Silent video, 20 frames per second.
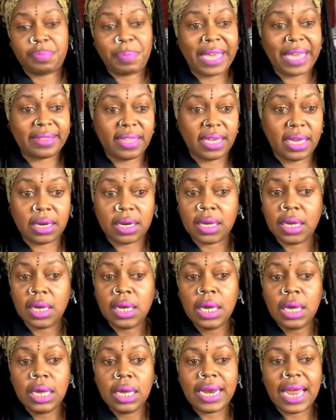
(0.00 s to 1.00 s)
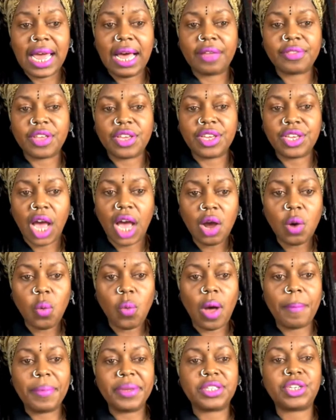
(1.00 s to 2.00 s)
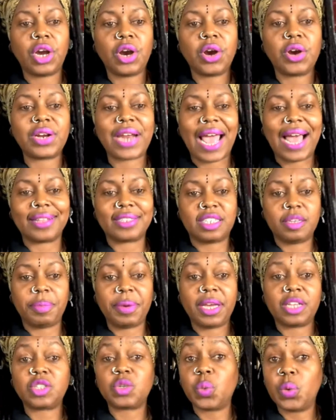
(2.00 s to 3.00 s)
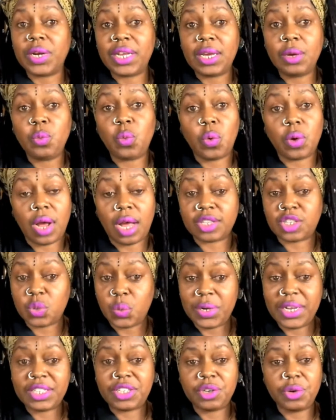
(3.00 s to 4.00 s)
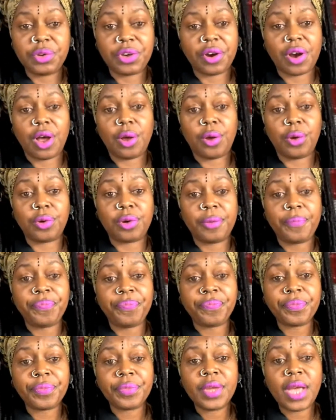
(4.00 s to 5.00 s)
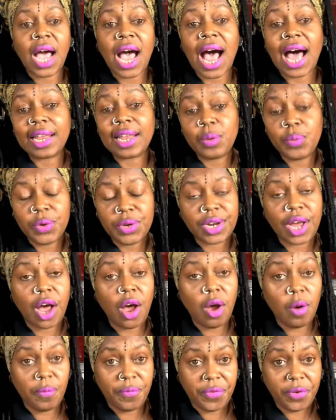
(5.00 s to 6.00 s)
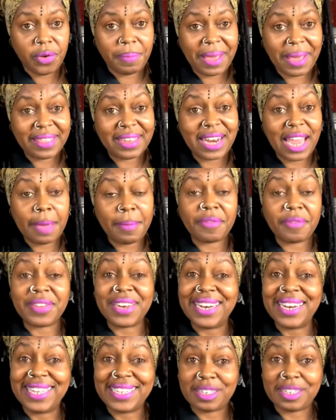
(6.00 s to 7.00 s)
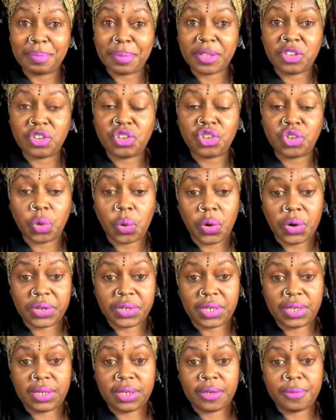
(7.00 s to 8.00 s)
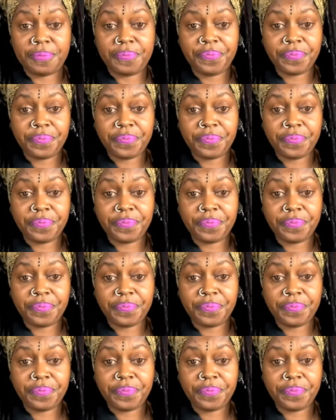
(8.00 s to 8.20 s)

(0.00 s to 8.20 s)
back then. Now, the young woman turned out to be a 22-year-old Hollywood hopeful by the name of Elizabeth Short,